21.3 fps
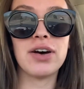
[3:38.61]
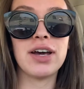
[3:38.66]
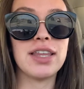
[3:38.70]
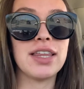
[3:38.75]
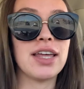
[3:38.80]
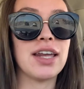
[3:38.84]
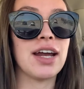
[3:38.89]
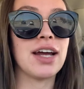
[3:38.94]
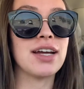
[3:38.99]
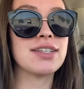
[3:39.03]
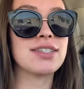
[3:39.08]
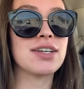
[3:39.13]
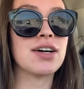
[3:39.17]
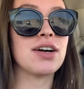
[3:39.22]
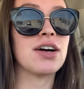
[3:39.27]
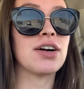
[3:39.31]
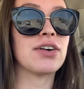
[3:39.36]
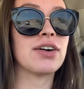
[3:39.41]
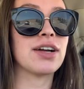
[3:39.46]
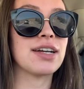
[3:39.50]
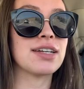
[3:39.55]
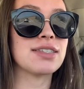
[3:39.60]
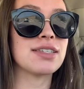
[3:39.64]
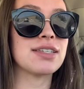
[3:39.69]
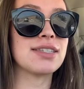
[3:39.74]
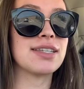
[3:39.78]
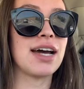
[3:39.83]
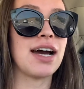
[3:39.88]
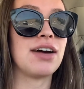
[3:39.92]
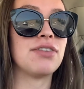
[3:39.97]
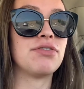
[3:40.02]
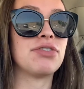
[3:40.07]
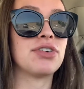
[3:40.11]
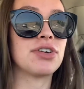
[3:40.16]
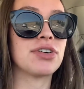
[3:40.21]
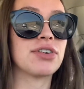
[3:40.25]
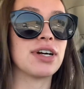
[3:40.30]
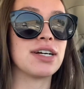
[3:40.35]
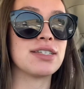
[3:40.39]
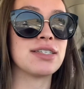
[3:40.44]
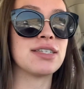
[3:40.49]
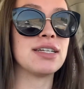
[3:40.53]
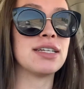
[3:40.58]
and then I saw a Craigslist ad for a
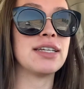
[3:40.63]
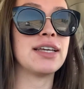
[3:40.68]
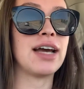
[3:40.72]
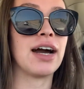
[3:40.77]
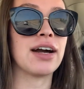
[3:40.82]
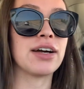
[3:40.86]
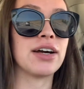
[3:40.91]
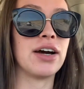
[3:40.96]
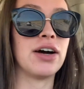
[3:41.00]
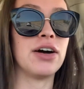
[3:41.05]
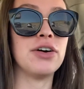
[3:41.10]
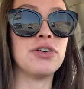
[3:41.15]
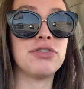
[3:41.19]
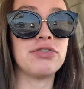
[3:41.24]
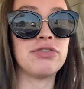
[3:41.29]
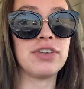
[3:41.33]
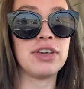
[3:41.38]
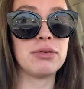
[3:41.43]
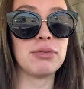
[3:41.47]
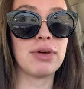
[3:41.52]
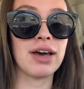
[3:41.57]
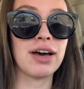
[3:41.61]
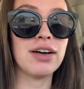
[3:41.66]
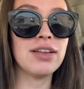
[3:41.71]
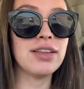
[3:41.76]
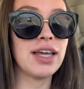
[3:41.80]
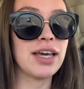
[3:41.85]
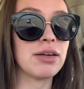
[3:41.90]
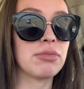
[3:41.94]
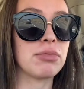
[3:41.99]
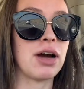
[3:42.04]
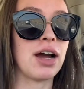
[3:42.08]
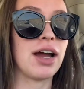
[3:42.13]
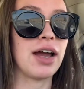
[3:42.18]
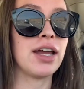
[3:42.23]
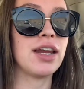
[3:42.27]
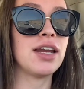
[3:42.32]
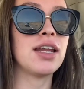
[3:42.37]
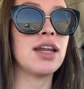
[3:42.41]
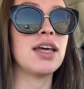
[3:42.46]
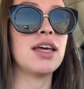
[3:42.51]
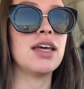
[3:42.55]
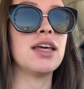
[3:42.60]
crested gecko female like
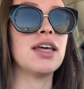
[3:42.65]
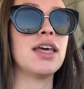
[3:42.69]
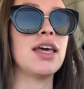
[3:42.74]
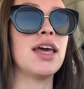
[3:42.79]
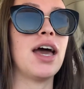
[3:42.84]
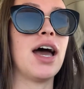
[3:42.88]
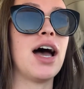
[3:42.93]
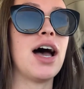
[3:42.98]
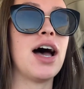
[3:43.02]
mine,